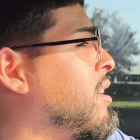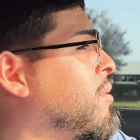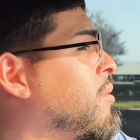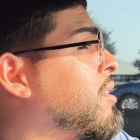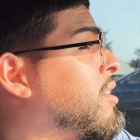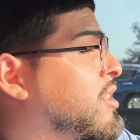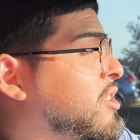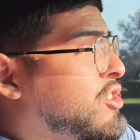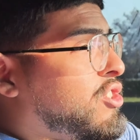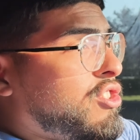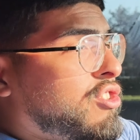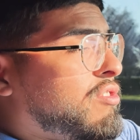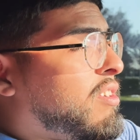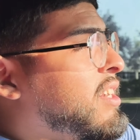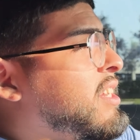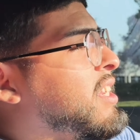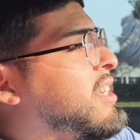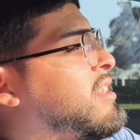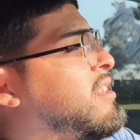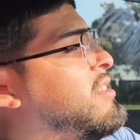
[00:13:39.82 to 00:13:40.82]
we're gonna just
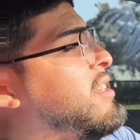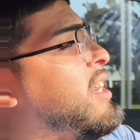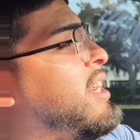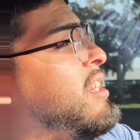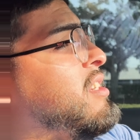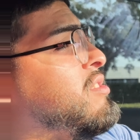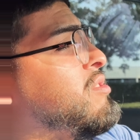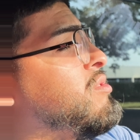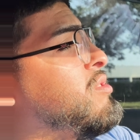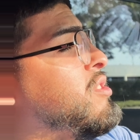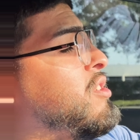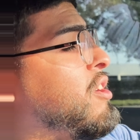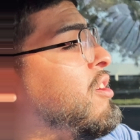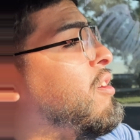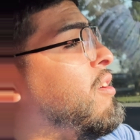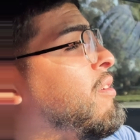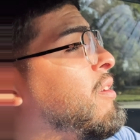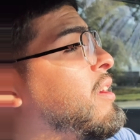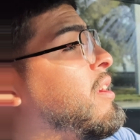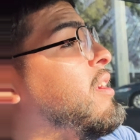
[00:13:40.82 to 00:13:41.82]
try to get the axle,
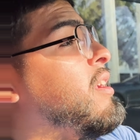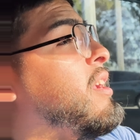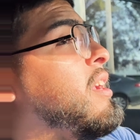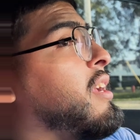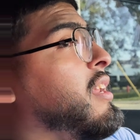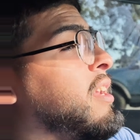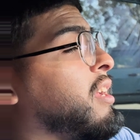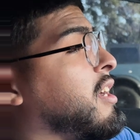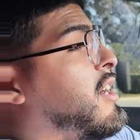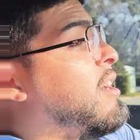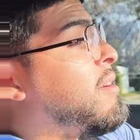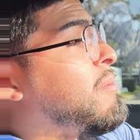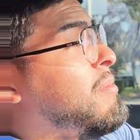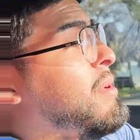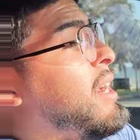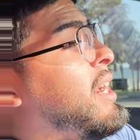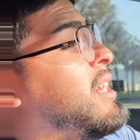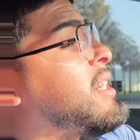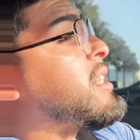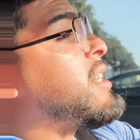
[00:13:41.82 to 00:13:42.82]
secure it, and then come
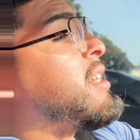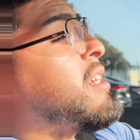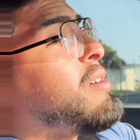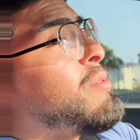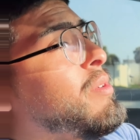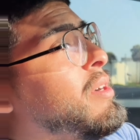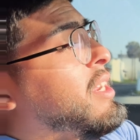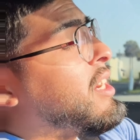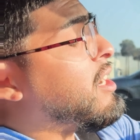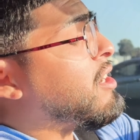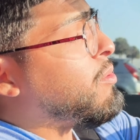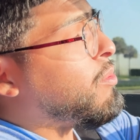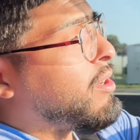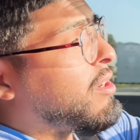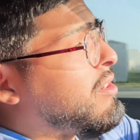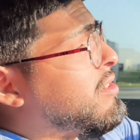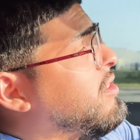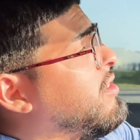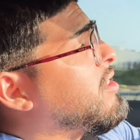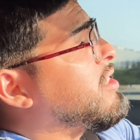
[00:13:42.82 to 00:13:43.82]
back. We're not gonna
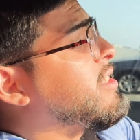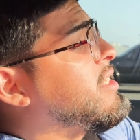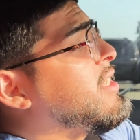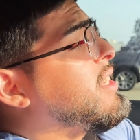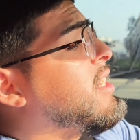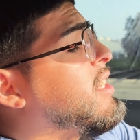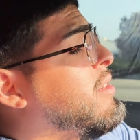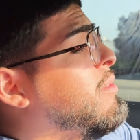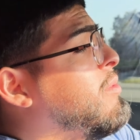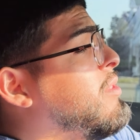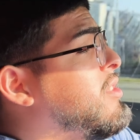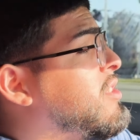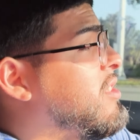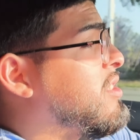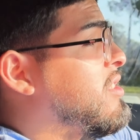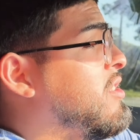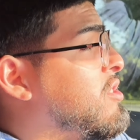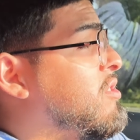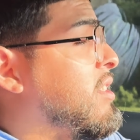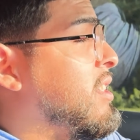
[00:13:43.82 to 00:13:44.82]
work on the car tonight. We're just
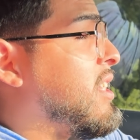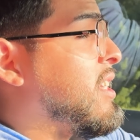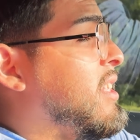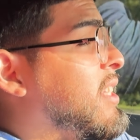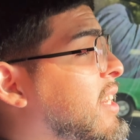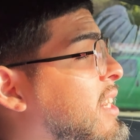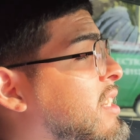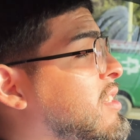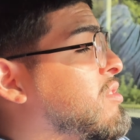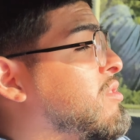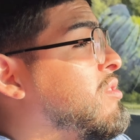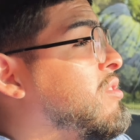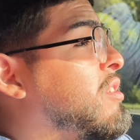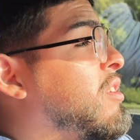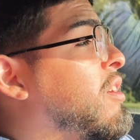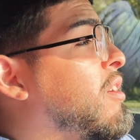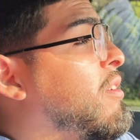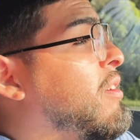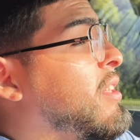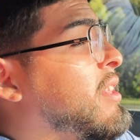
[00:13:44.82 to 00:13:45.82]
gonna try to get the axle,
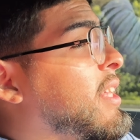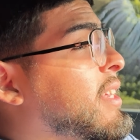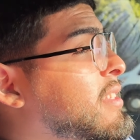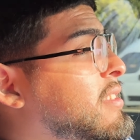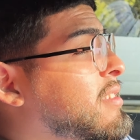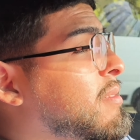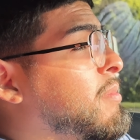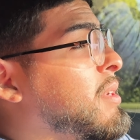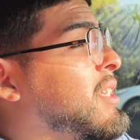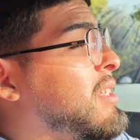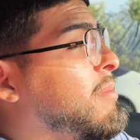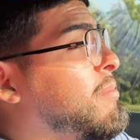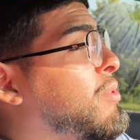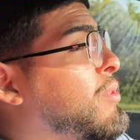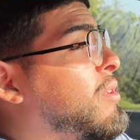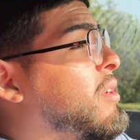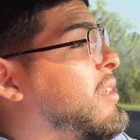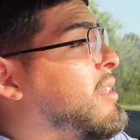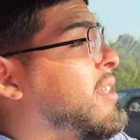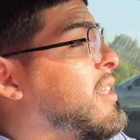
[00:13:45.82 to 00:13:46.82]
secure it. That's the main
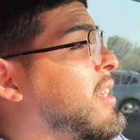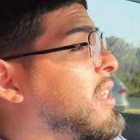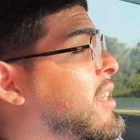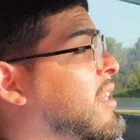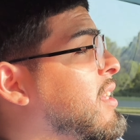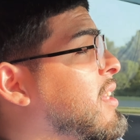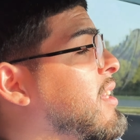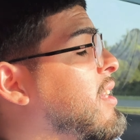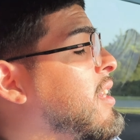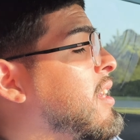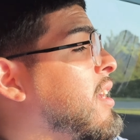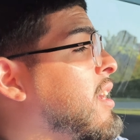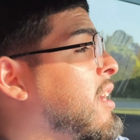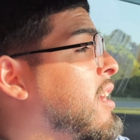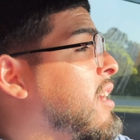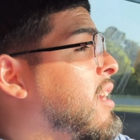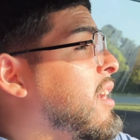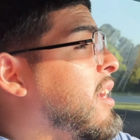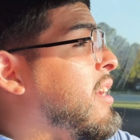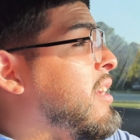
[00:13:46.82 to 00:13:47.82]
important thing.
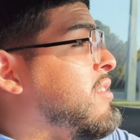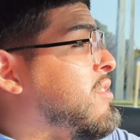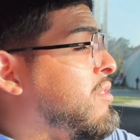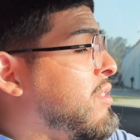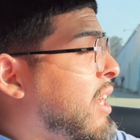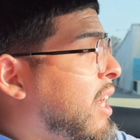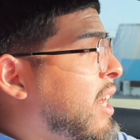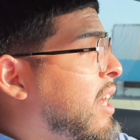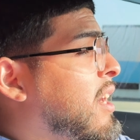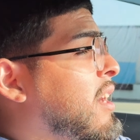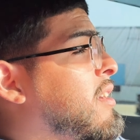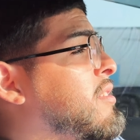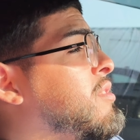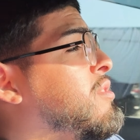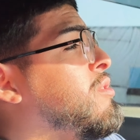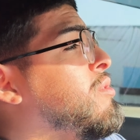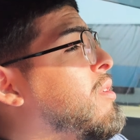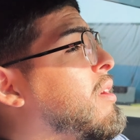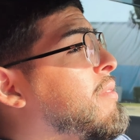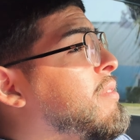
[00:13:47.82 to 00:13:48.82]
And to have
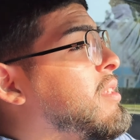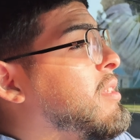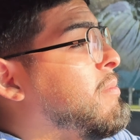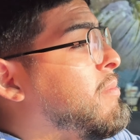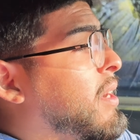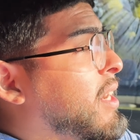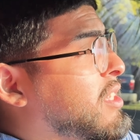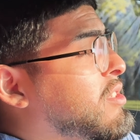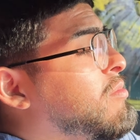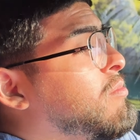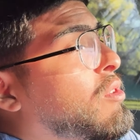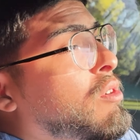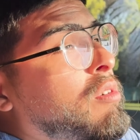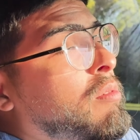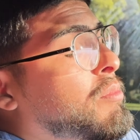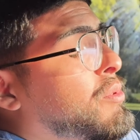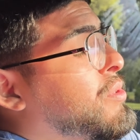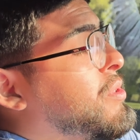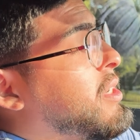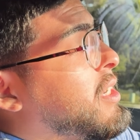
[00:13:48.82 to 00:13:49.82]
to do everything by tomorrow
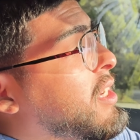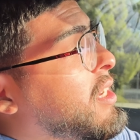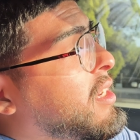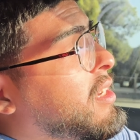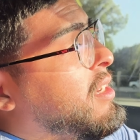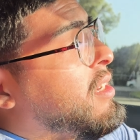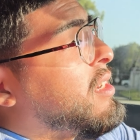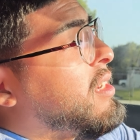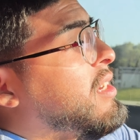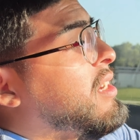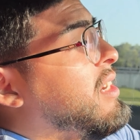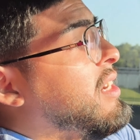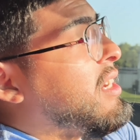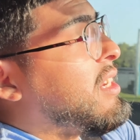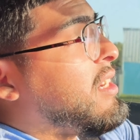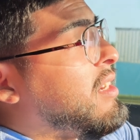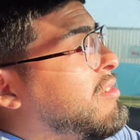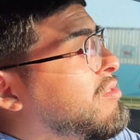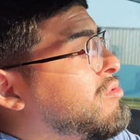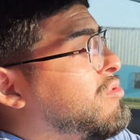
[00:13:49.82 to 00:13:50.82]
morning
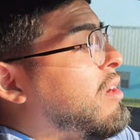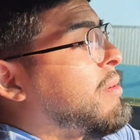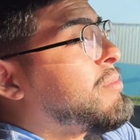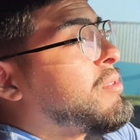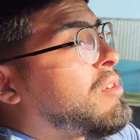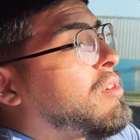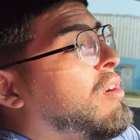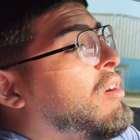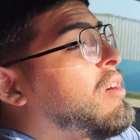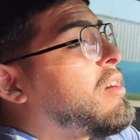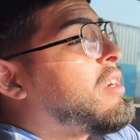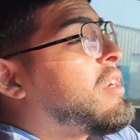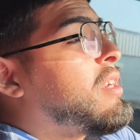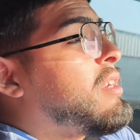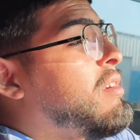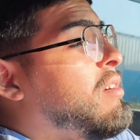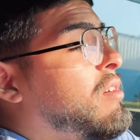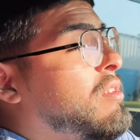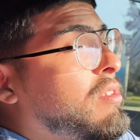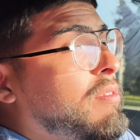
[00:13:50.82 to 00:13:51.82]
and drop the cart
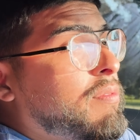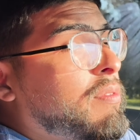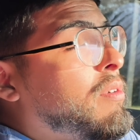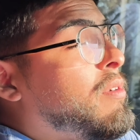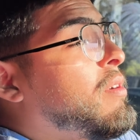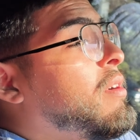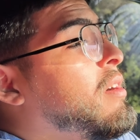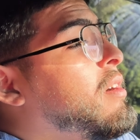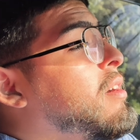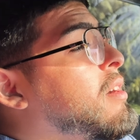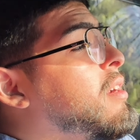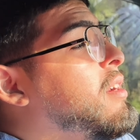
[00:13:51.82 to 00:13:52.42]
on the floor.